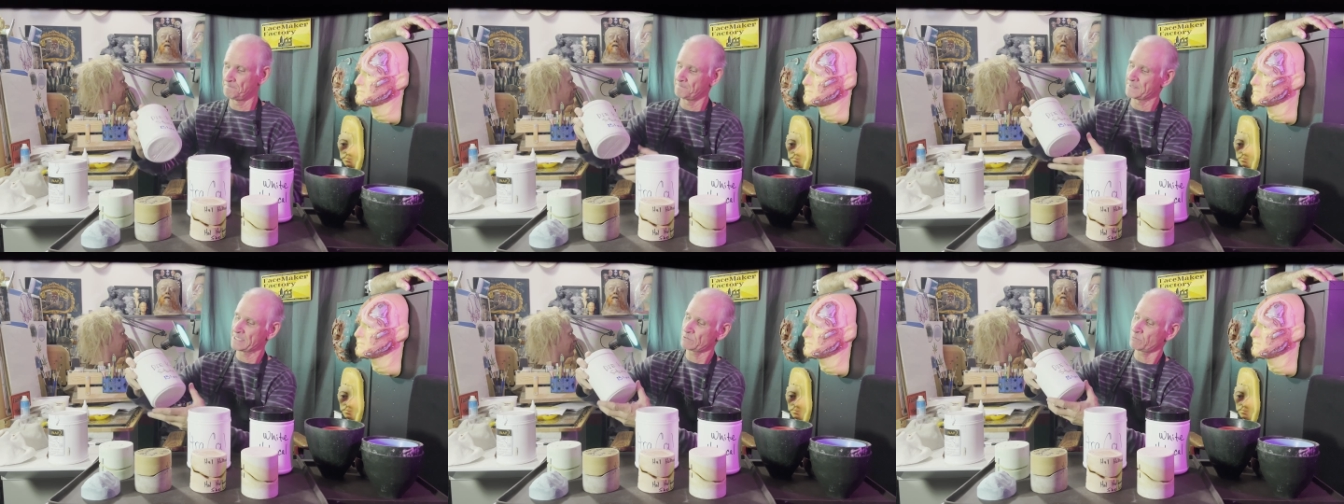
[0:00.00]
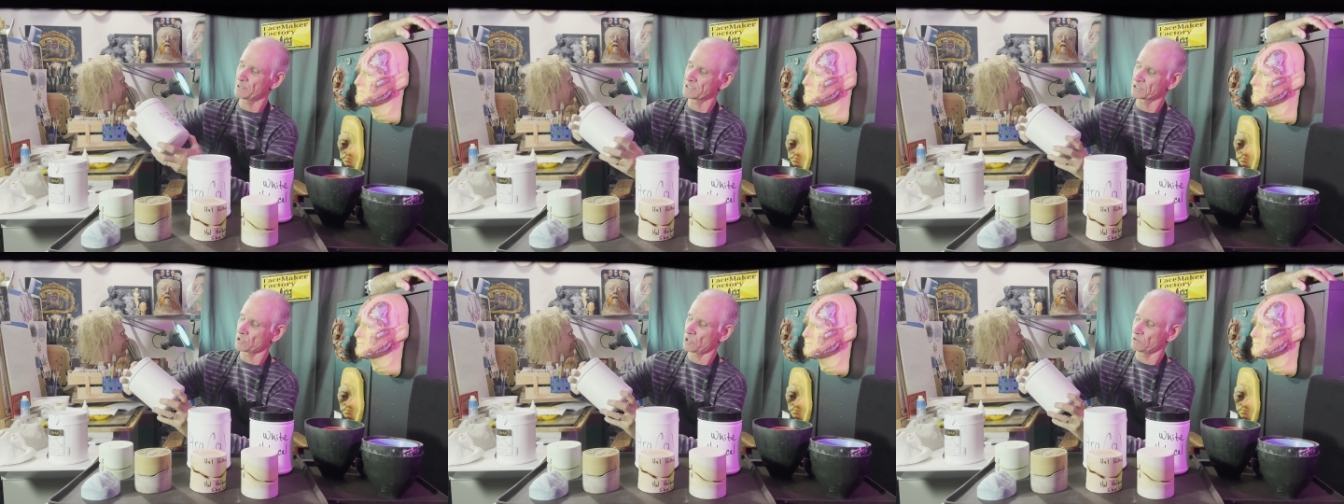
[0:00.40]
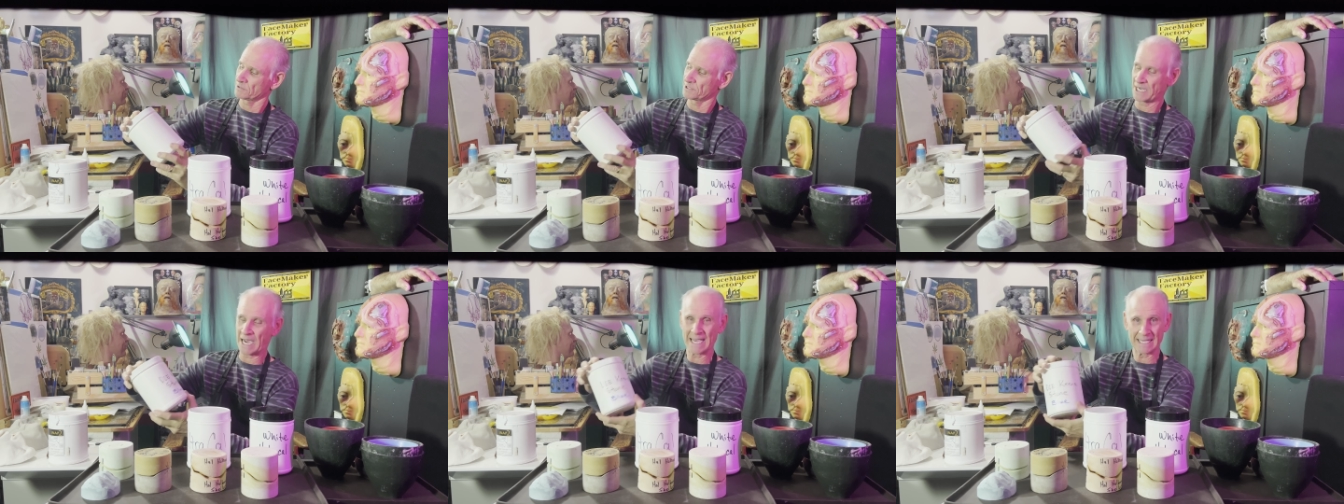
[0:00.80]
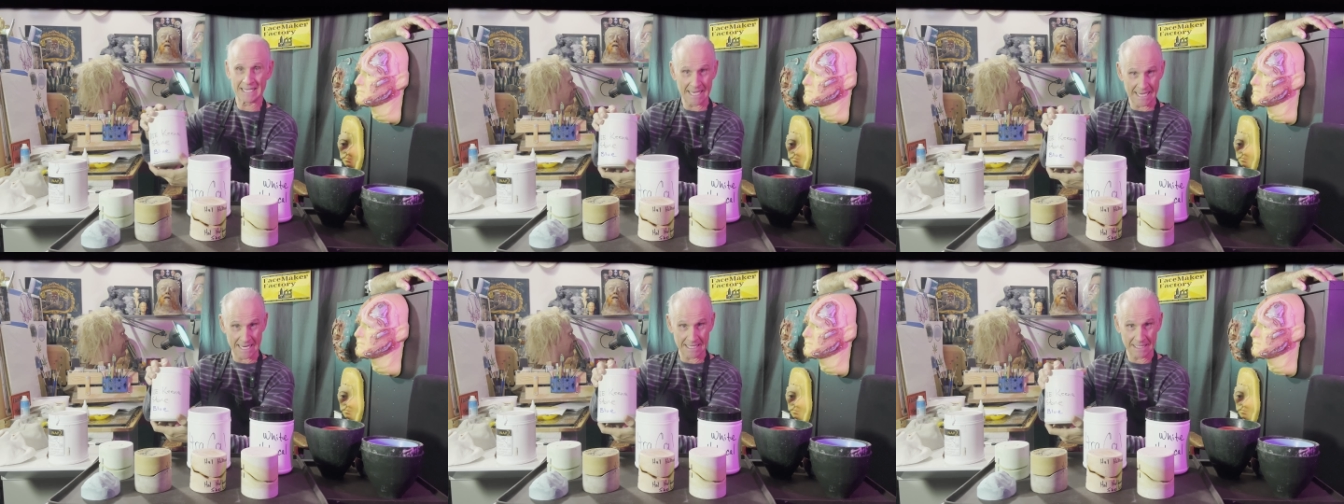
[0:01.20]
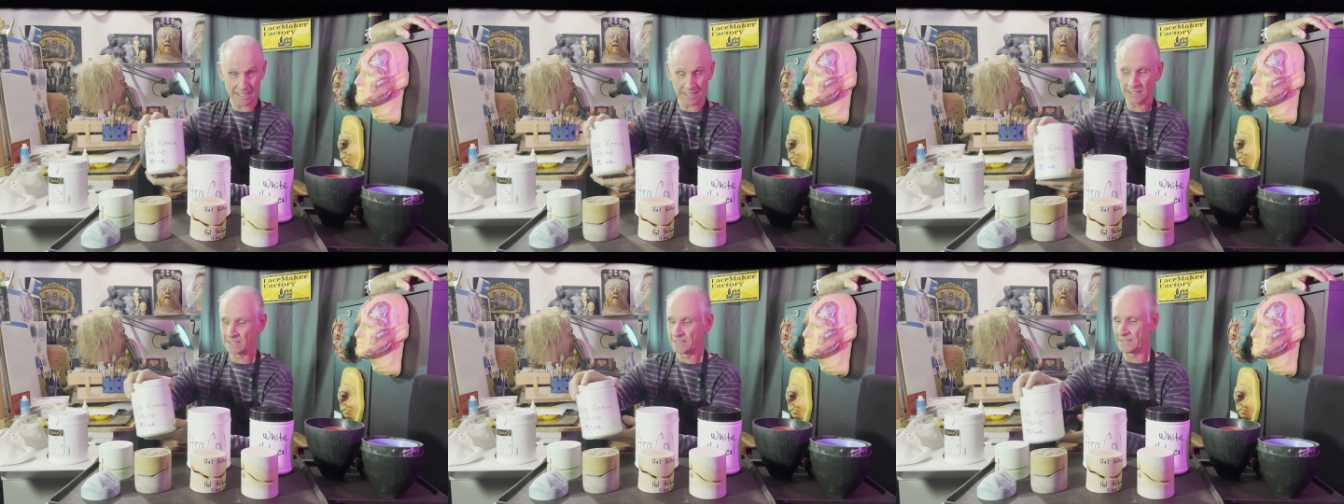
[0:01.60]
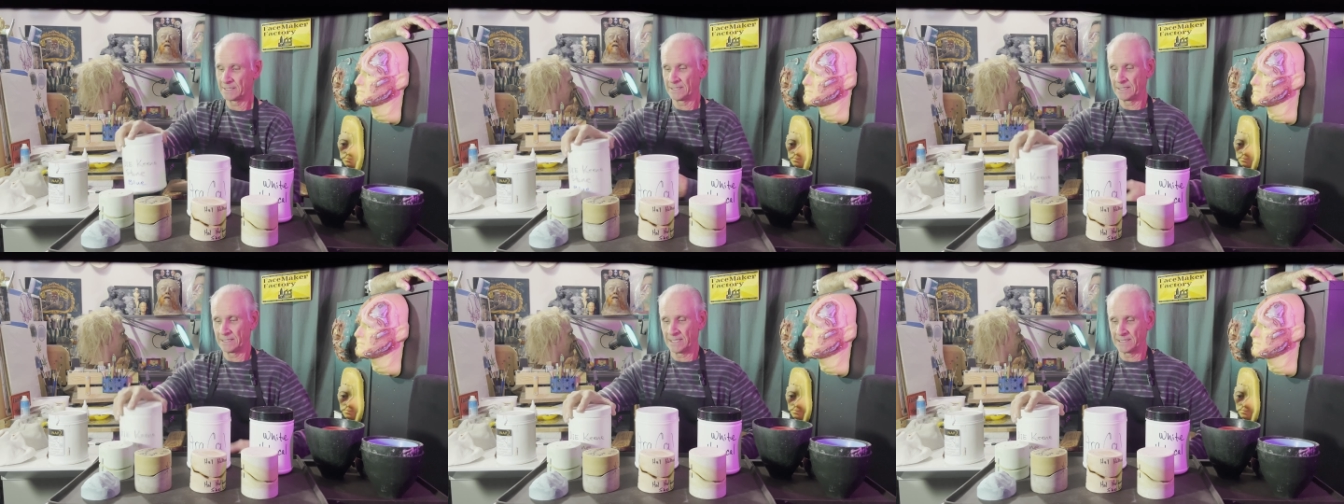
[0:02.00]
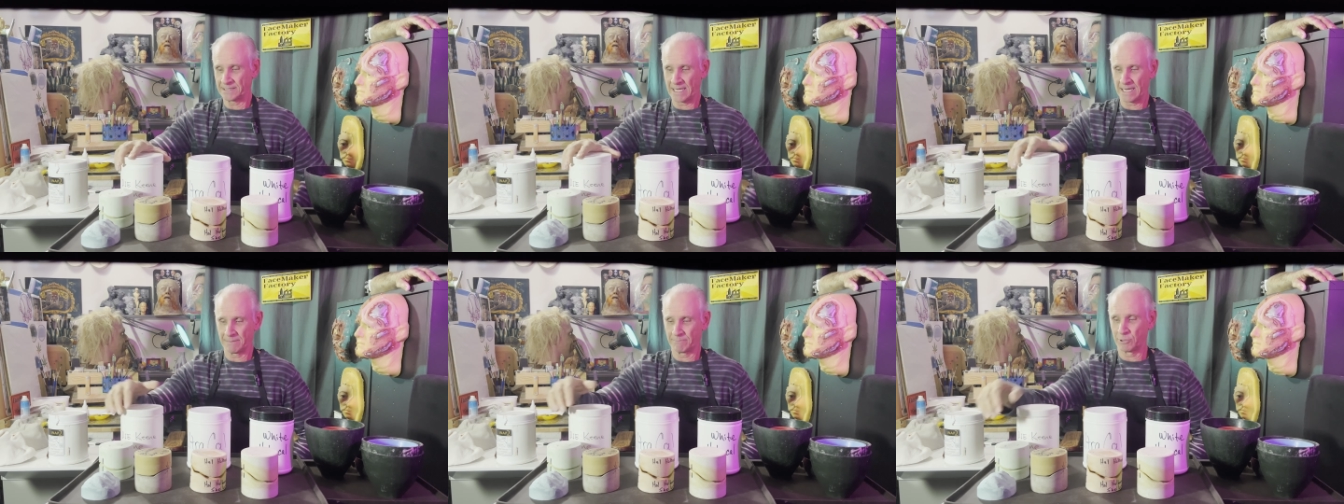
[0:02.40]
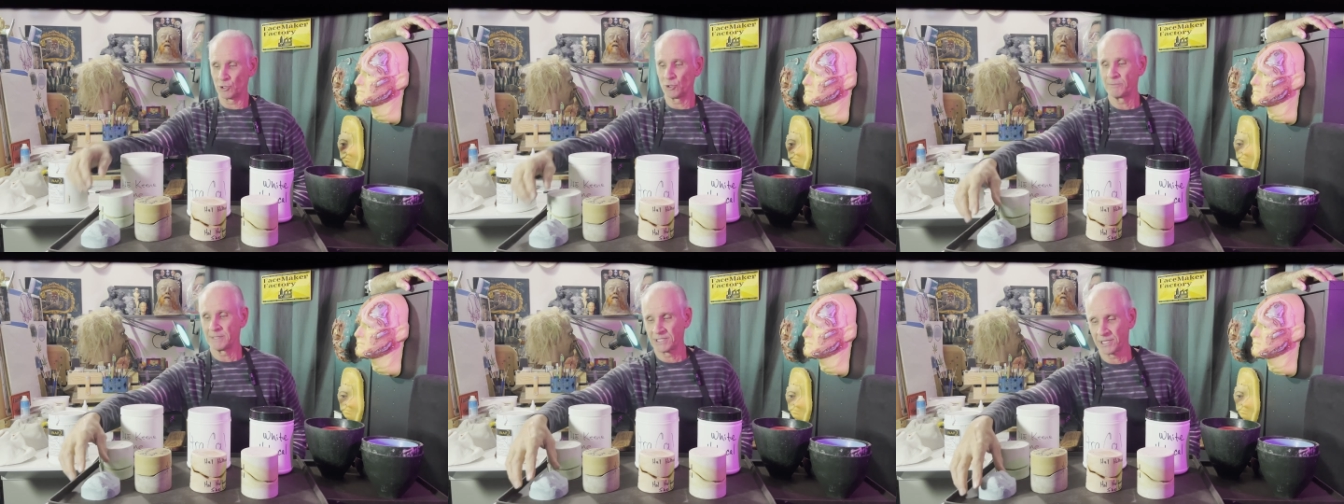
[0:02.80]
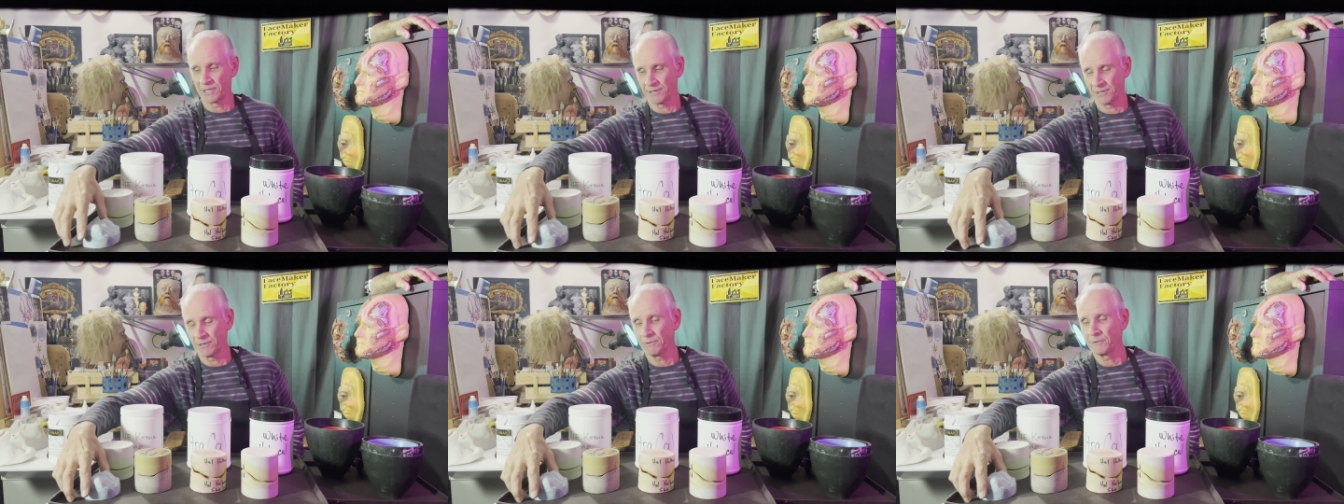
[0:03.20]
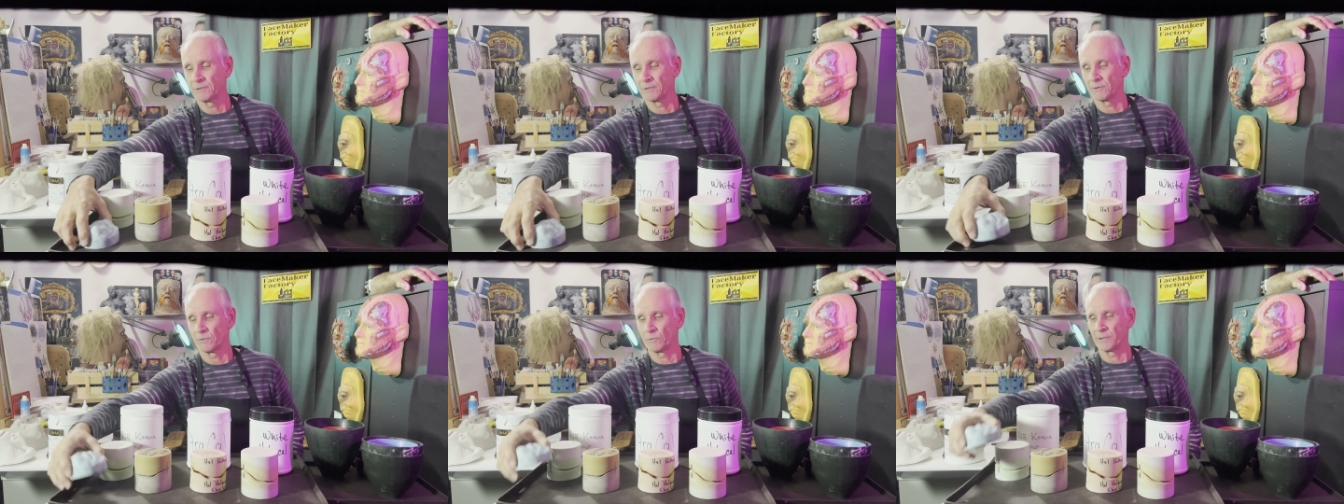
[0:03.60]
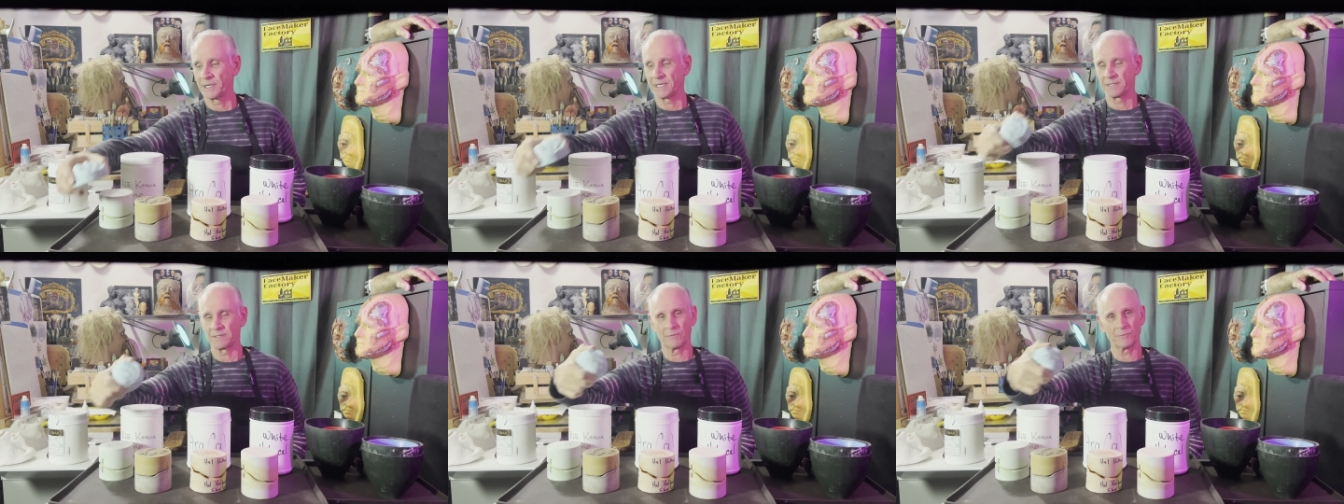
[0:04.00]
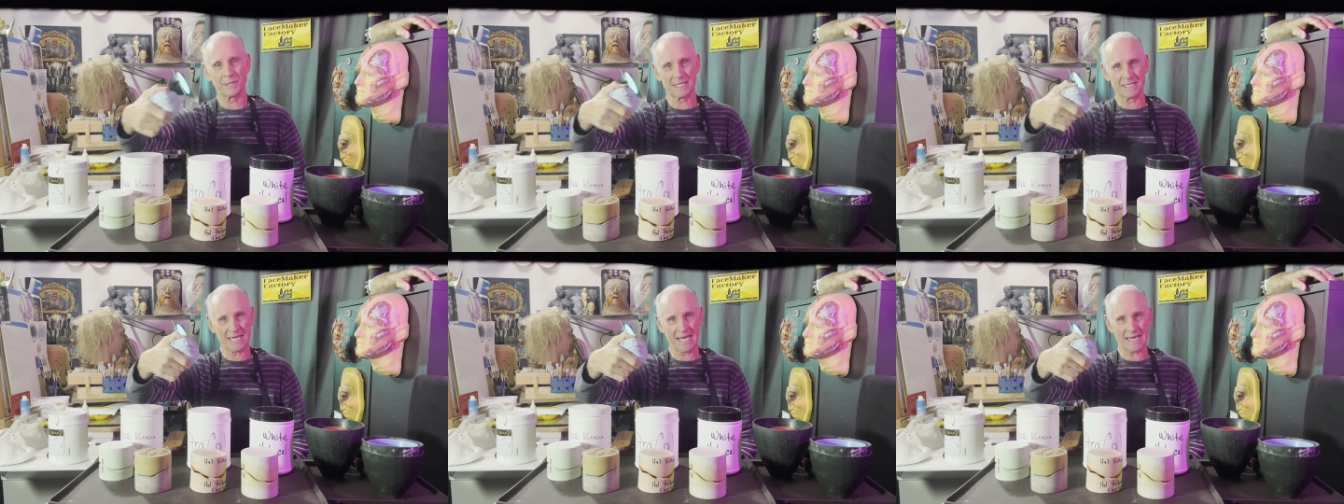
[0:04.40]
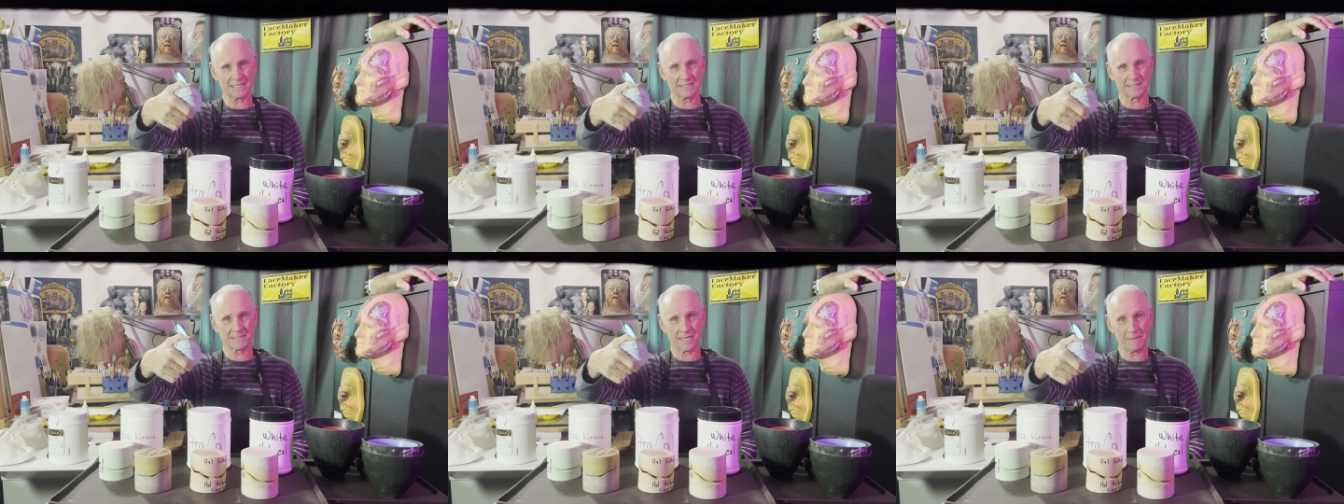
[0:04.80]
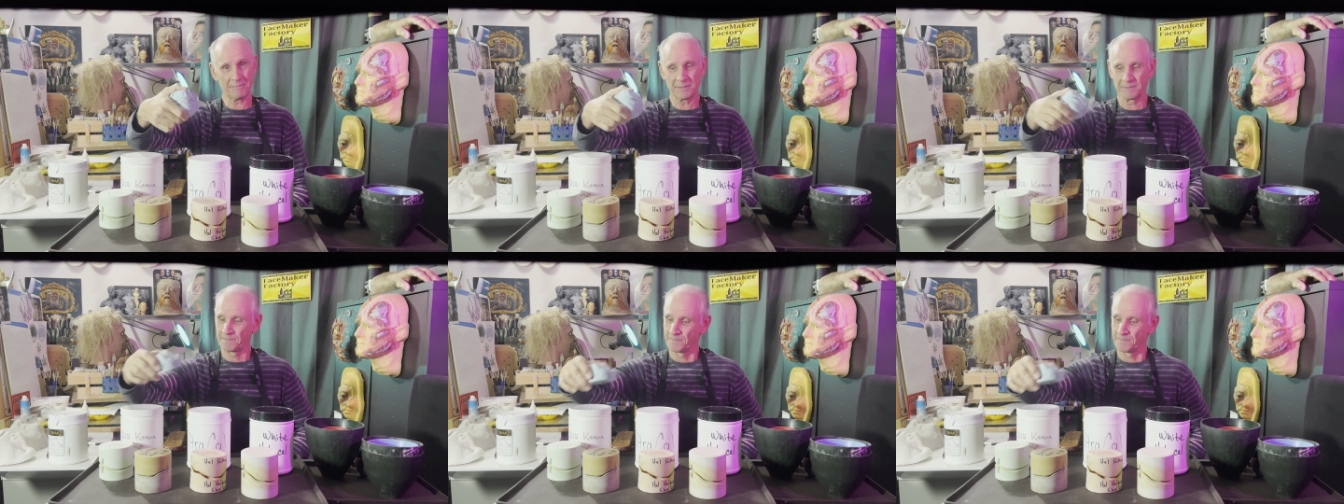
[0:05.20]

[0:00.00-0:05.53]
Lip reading: This one is called Dykene. It's a blue material when it casts up.